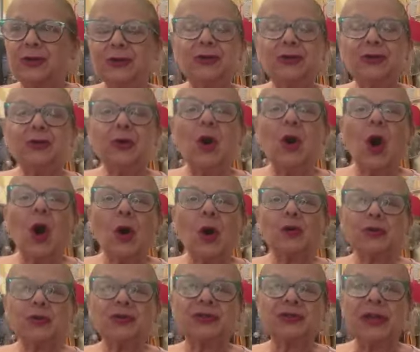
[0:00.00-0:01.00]
to
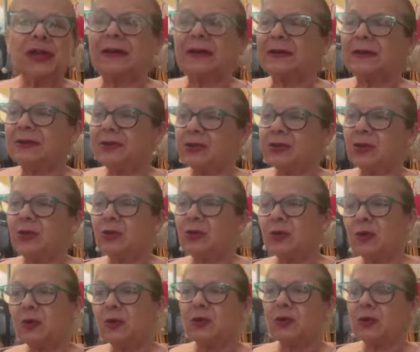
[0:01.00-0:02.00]
host and
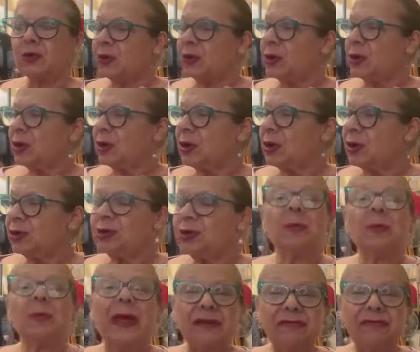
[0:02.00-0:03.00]
to
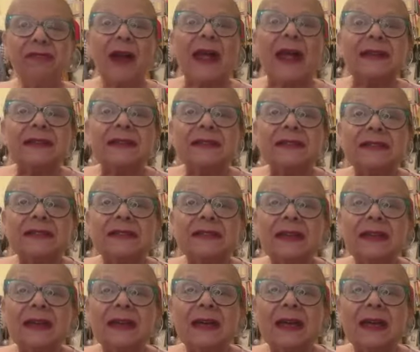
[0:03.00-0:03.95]
to make friends